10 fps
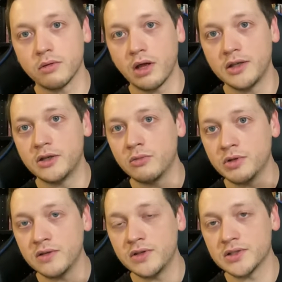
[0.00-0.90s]
I don't
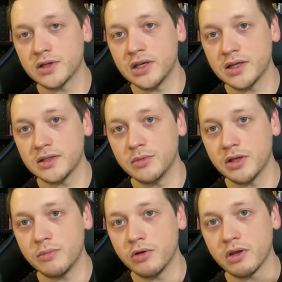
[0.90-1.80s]
believe these are connected, but they
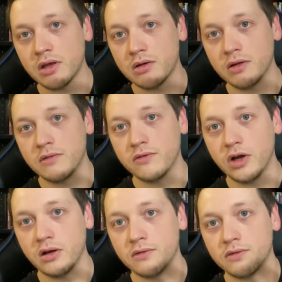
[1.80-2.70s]
both kind of involve